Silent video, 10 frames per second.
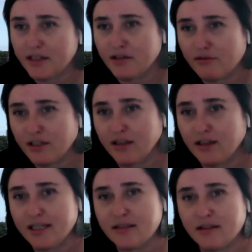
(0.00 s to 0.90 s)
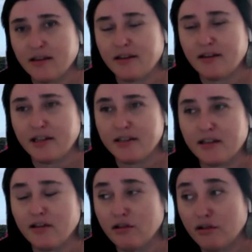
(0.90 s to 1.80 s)
need to realize that there's
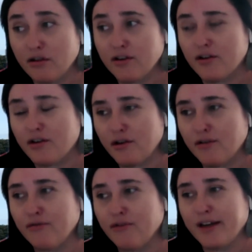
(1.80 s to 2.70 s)
a lot of